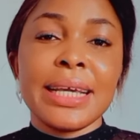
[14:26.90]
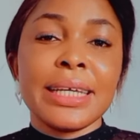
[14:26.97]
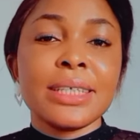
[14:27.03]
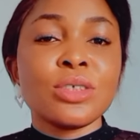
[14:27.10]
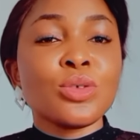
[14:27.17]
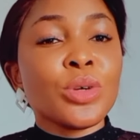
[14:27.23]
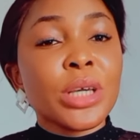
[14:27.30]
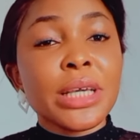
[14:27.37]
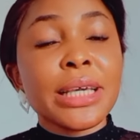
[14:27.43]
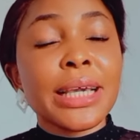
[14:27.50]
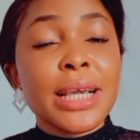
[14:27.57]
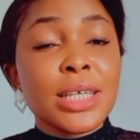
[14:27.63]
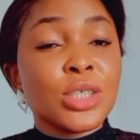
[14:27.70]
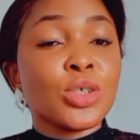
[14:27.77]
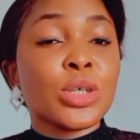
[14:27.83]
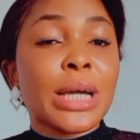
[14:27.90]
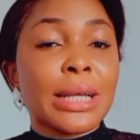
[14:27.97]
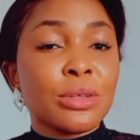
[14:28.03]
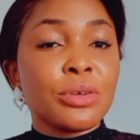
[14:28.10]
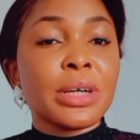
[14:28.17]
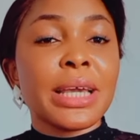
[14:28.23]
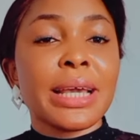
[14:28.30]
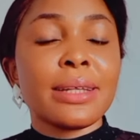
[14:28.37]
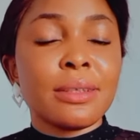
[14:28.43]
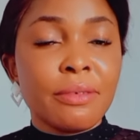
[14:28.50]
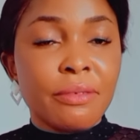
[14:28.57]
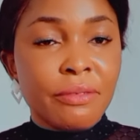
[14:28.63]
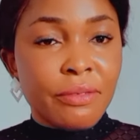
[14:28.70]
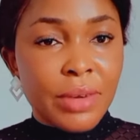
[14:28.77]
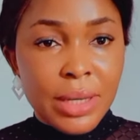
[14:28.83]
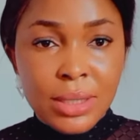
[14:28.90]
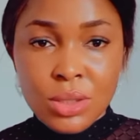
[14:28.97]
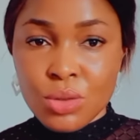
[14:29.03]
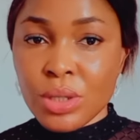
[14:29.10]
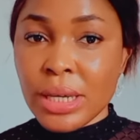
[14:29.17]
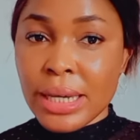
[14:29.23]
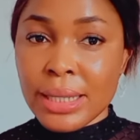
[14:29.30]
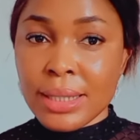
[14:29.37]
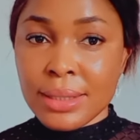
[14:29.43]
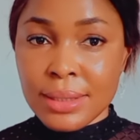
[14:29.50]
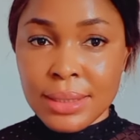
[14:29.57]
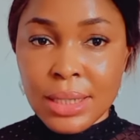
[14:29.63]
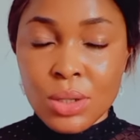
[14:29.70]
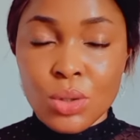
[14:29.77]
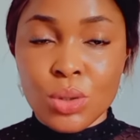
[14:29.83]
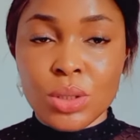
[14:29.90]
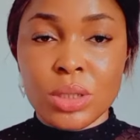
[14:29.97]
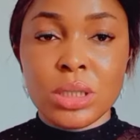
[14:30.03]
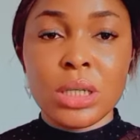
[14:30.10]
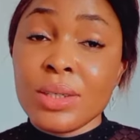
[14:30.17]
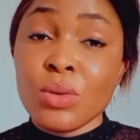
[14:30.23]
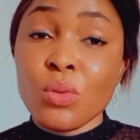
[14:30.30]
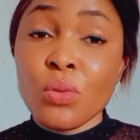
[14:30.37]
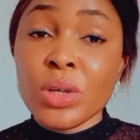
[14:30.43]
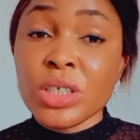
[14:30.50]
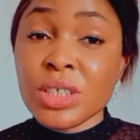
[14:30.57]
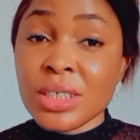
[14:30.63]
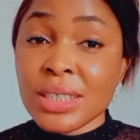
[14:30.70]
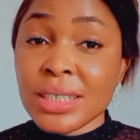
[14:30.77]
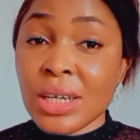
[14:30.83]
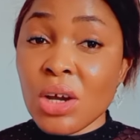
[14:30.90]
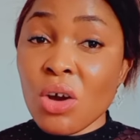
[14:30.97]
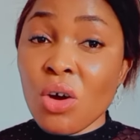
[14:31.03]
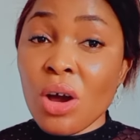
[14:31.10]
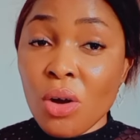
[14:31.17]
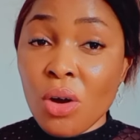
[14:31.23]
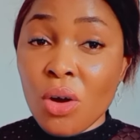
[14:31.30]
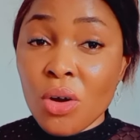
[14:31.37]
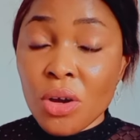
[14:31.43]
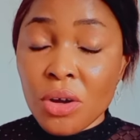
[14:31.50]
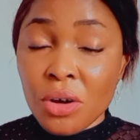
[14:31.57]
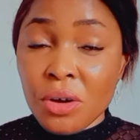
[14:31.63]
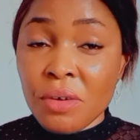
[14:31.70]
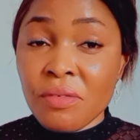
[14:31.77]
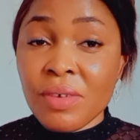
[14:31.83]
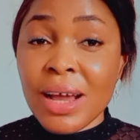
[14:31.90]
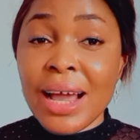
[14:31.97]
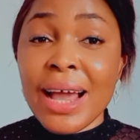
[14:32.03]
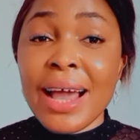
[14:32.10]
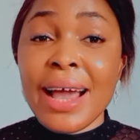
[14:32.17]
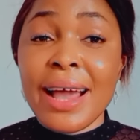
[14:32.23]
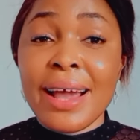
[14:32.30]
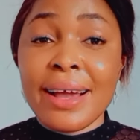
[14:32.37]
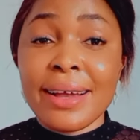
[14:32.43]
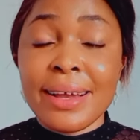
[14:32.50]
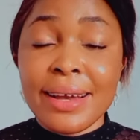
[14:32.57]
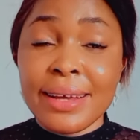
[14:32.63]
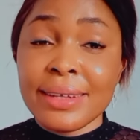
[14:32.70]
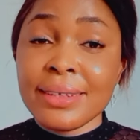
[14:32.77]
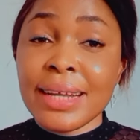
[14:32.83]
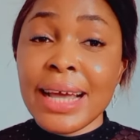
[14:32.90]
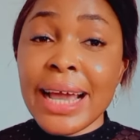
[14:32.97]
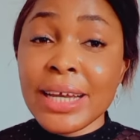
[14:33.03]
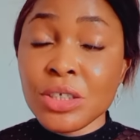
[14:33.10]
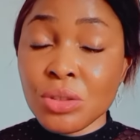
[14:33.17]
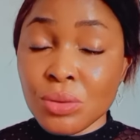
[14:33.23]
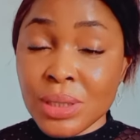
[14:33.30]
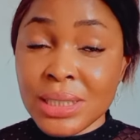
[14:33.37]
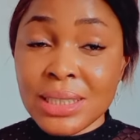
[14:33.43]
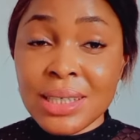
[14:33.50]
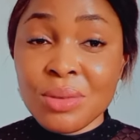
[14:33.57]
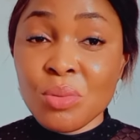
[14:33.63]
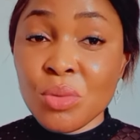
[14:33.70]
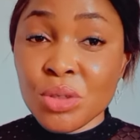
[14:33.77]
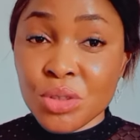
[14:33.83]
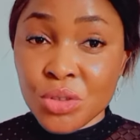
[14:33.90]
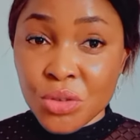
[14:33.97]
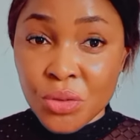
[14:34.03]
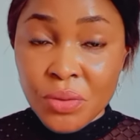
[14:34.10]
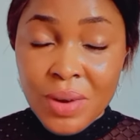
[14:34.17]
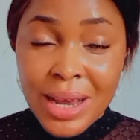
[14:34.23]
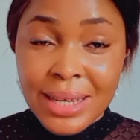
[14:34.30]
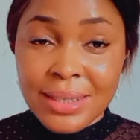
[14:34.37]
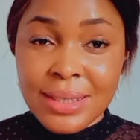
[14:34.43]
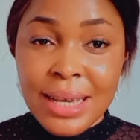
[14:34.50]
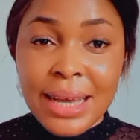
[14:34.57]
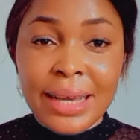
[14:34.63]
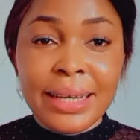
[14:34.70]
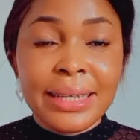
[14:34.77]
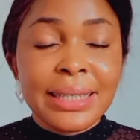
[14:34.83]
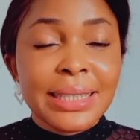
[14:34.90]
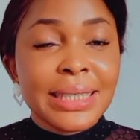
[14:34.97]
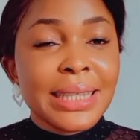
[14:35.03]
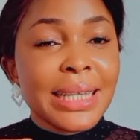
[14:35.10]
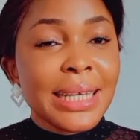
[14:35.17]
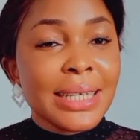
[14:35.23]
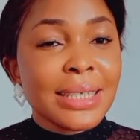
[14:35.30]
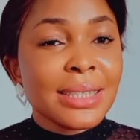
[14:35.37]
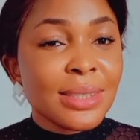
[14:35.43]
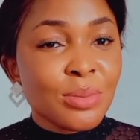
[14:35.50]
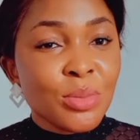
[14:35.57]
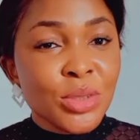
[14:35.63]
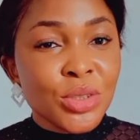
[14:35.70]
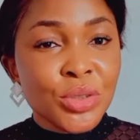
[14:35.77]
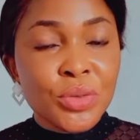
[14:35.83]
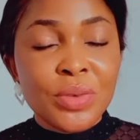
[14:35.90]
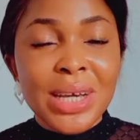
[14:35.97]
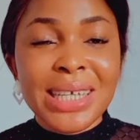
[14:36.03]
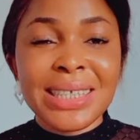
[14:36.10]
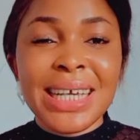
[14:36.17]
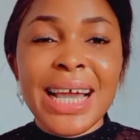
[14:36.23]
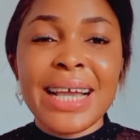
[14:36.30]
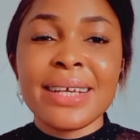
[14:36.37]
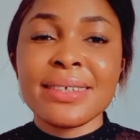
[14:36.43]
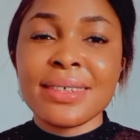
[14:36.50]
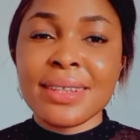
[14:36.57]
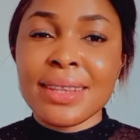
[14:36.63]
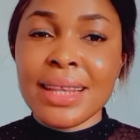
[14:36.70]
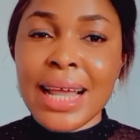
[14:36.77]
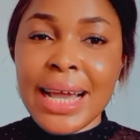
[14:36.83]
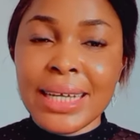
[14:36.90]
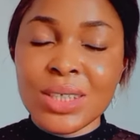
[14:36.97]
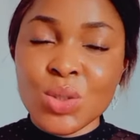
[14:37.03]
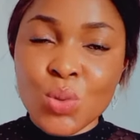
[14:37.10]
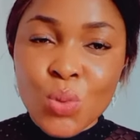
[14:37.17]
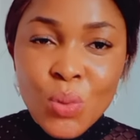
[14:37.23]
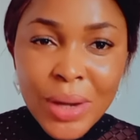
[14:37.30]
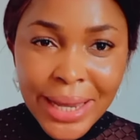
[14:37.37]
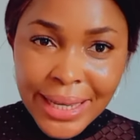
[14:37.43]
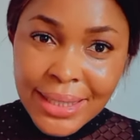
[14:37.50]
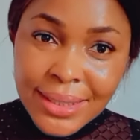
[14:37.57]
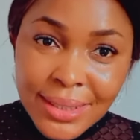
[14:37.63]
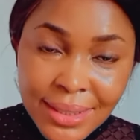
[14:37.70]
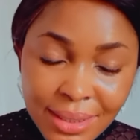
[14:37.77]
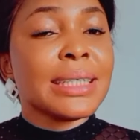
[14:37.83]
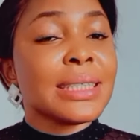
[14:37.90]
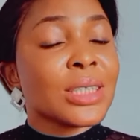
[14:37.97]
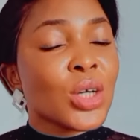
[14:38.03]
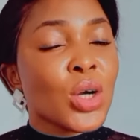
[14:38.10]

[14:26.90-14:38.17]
so in case you cannot get the first, you get the second, which is the Uncover Argan Hydrating Moisturizer. This moisturizer is lightweight. It